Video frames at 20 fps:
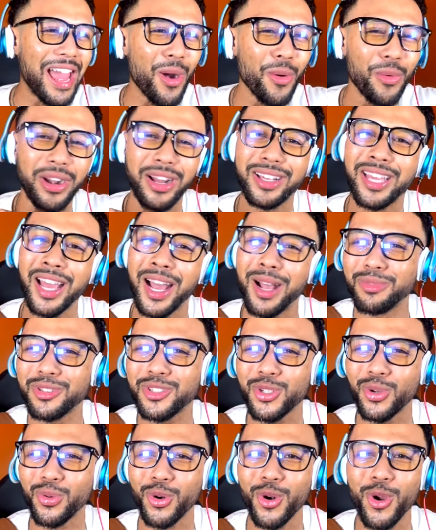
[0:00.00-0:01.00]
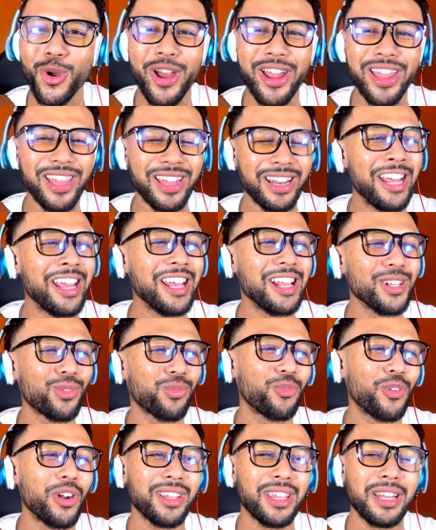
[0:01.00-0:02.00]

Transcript: when it comes to Roy and his freaking